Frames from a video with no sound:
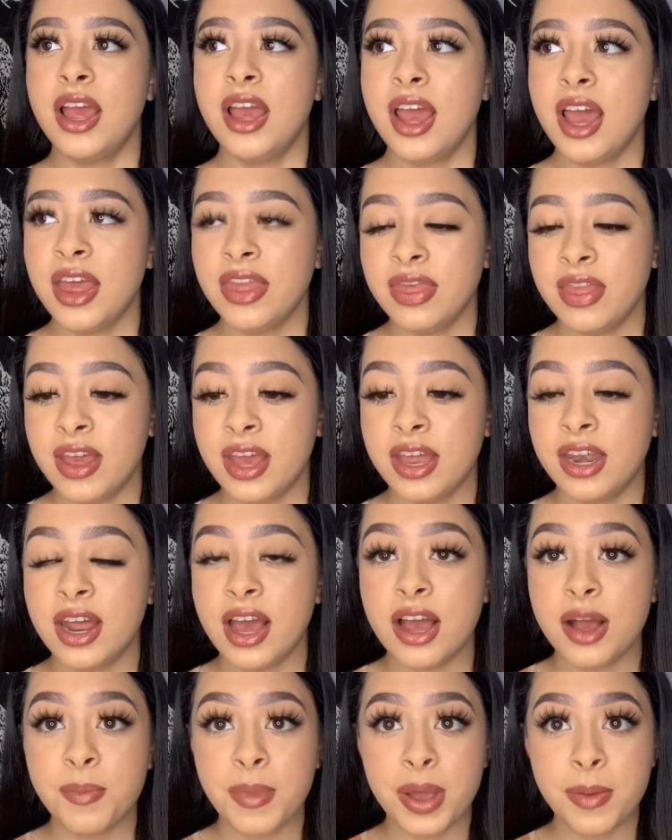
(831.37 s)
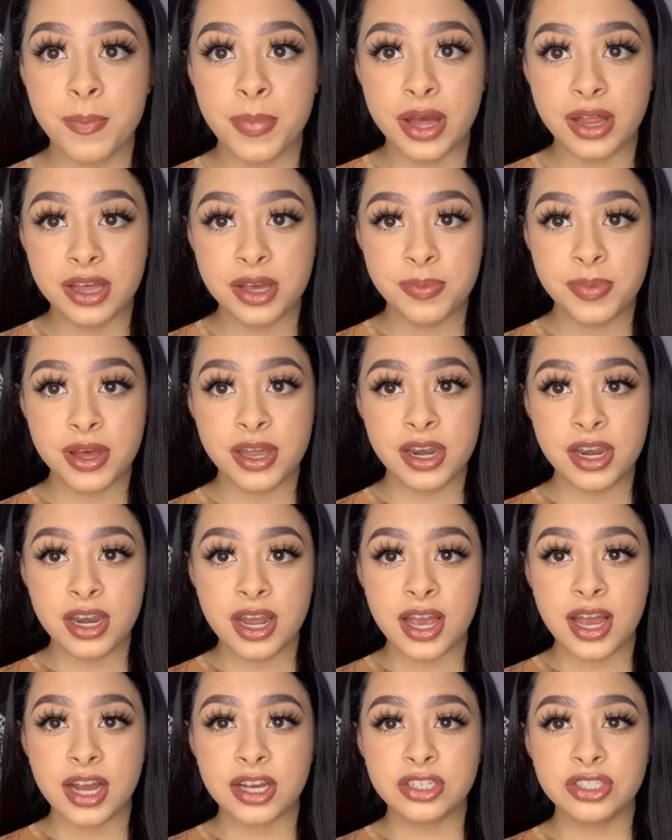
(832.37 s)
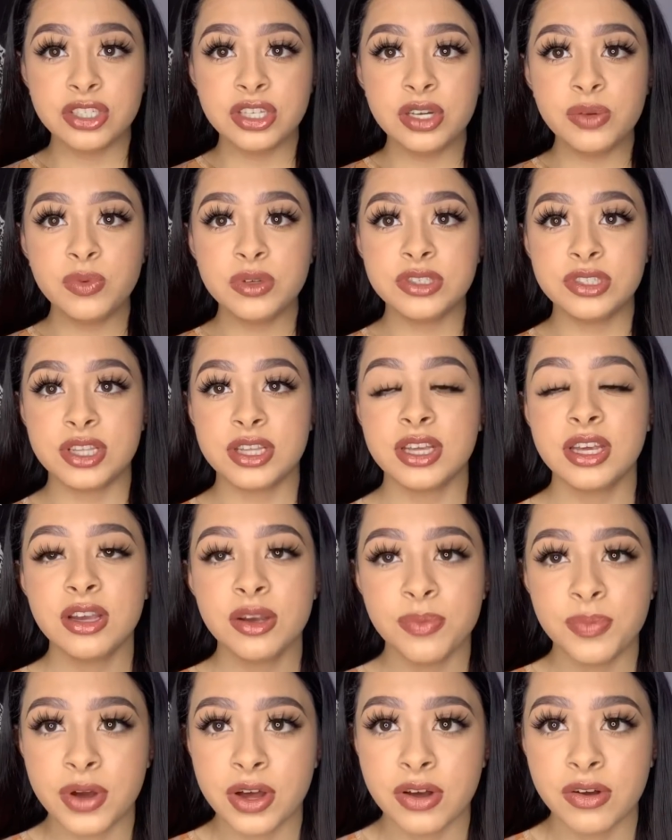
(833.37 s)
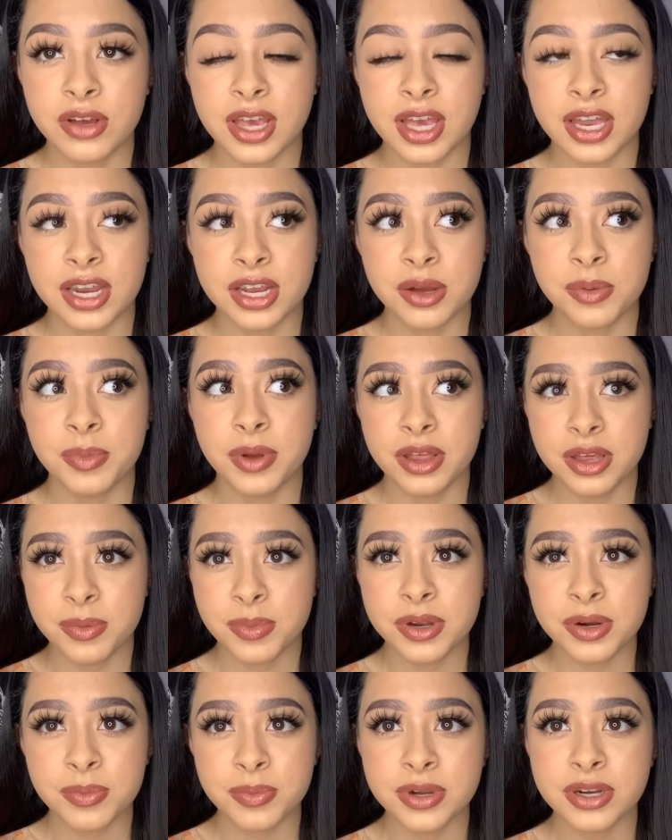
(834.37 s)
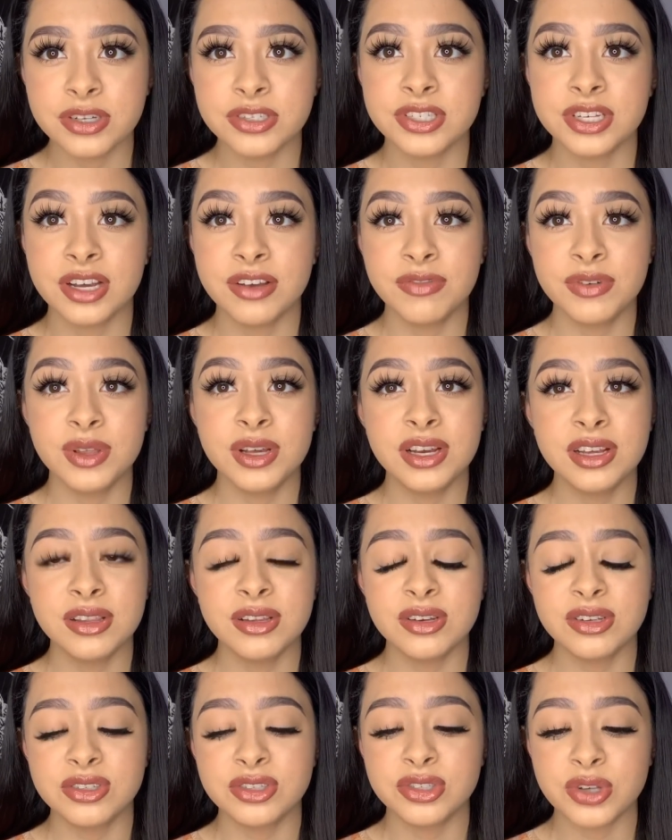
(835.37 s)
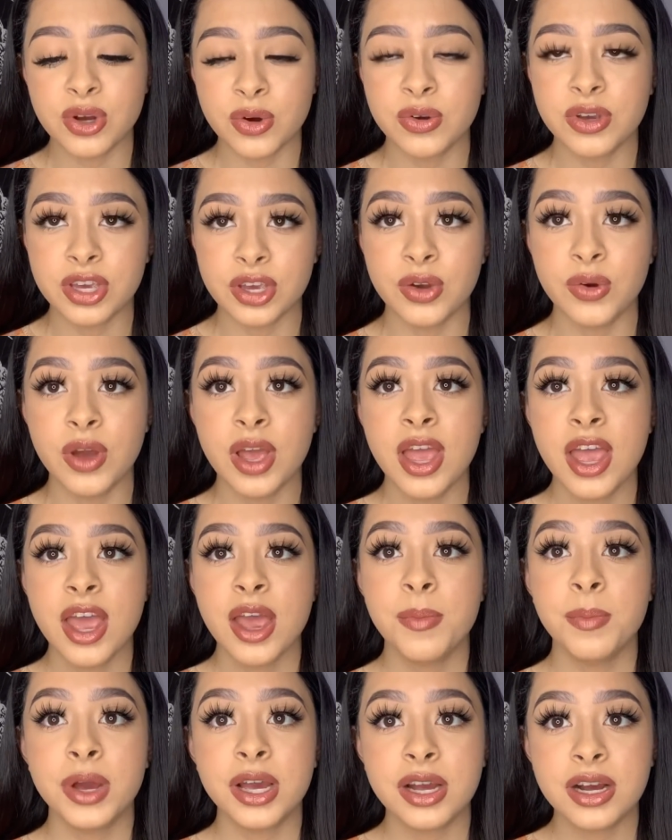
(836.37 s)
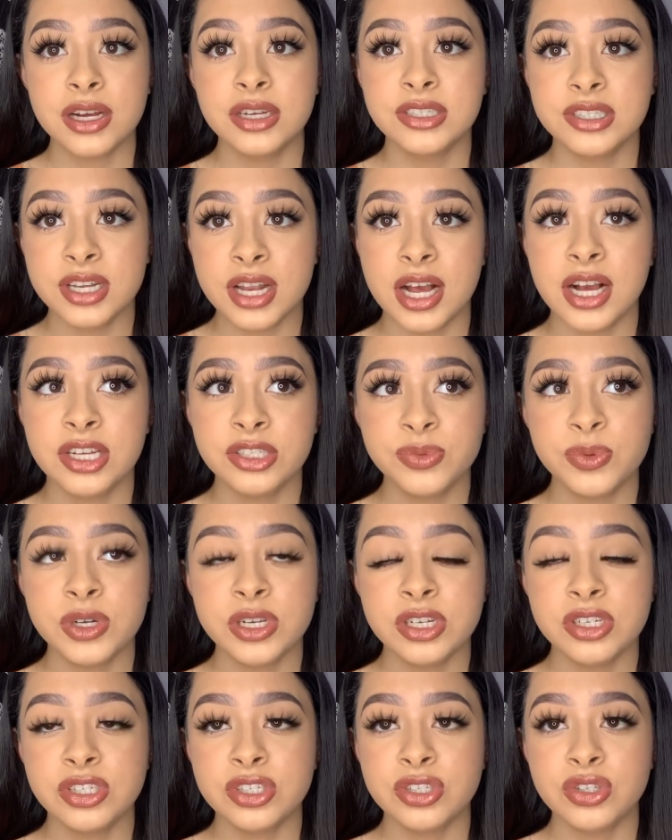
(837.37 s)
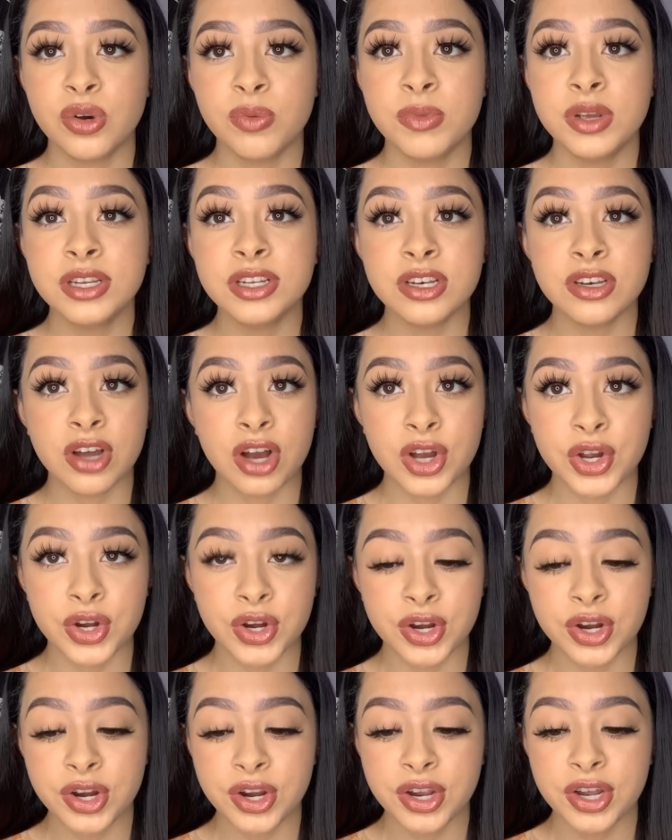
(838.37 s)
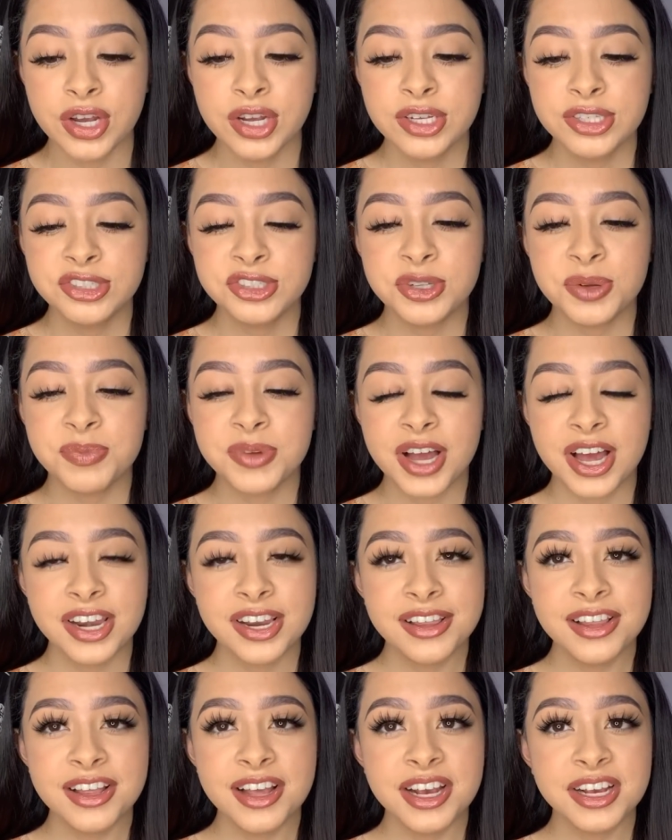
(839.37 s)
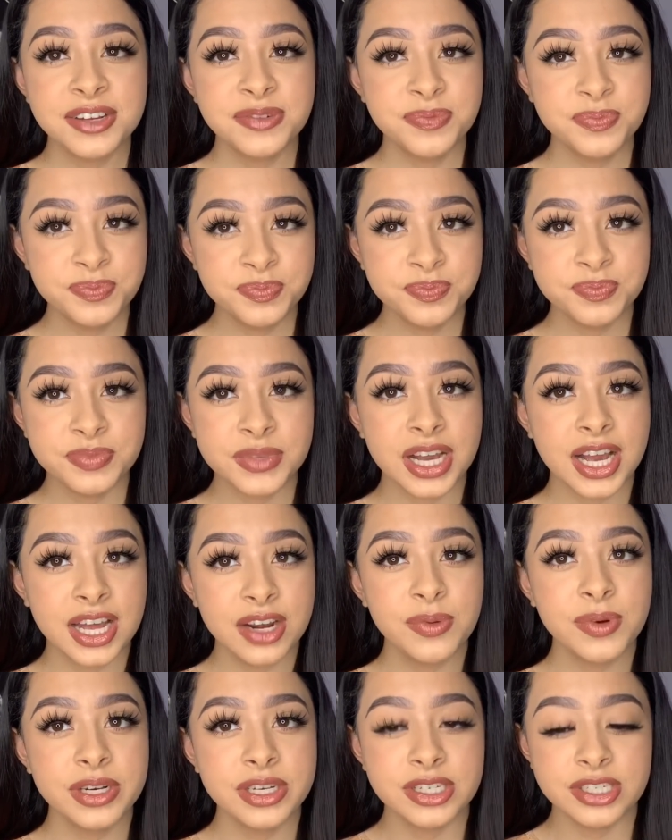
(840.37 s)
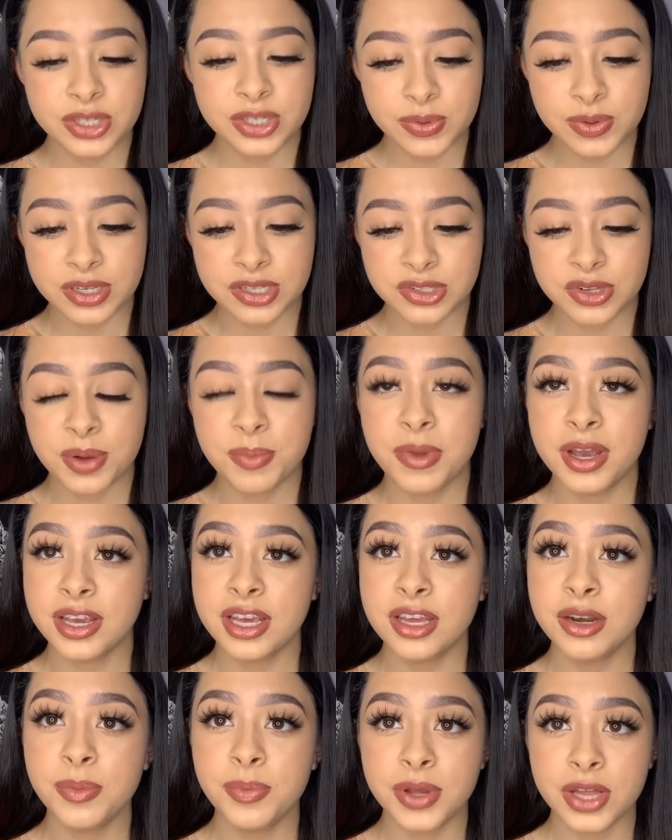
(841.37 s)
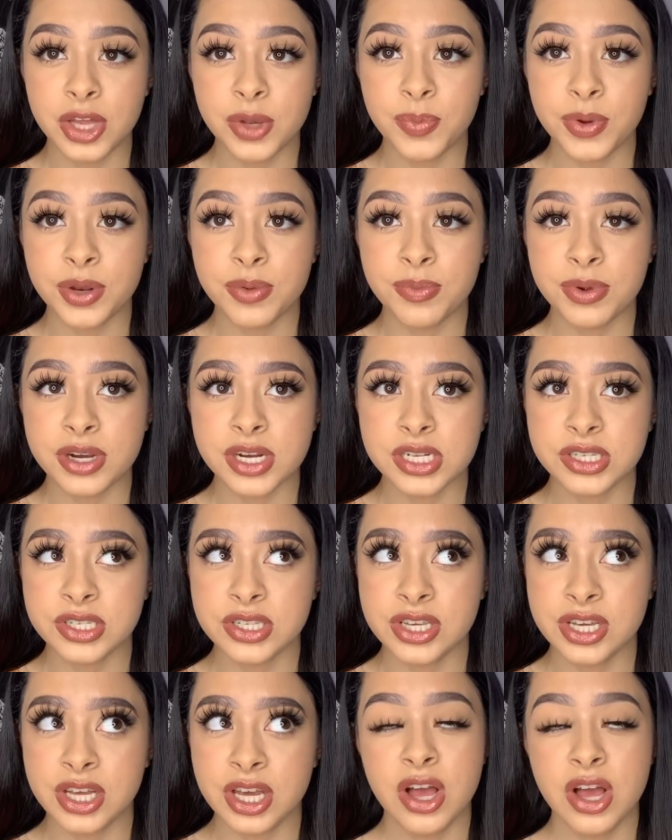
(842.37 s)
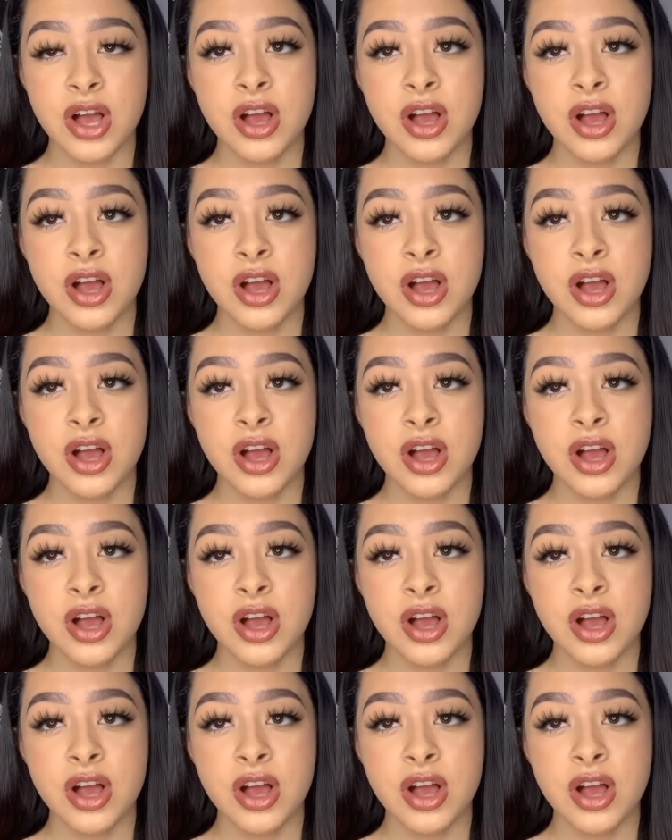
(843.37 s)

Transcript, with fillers: And then my belly button, I actually was thinking about getting a belly button piercing. I feel like it looks so cute. My cousin has one and she told me it did not hurt. So I'm kind of like, I kind of want to do it. So I might get a belly button piercing.